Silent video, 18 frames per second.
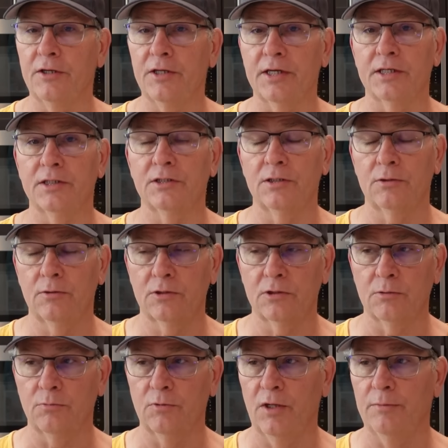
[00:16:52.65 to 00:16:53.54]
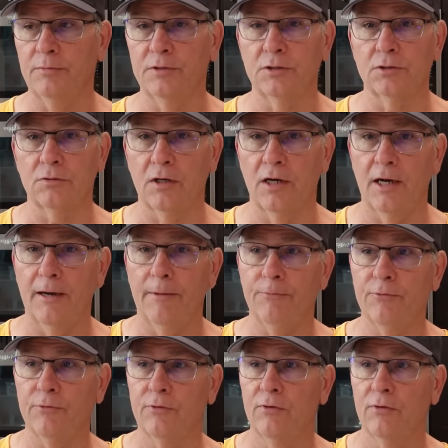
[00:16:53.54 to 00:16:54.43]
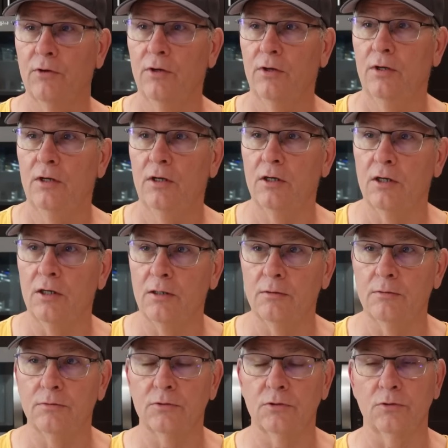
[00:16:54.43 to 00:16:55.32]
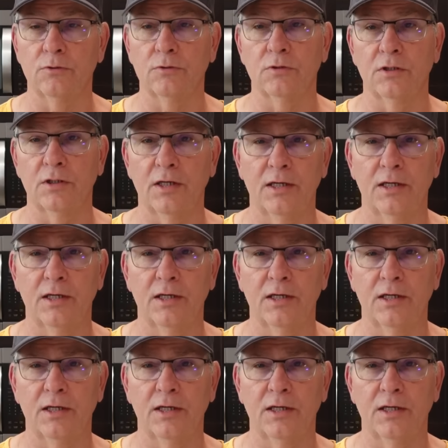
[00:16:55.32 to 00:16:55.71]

Like I said, some lemon drops, those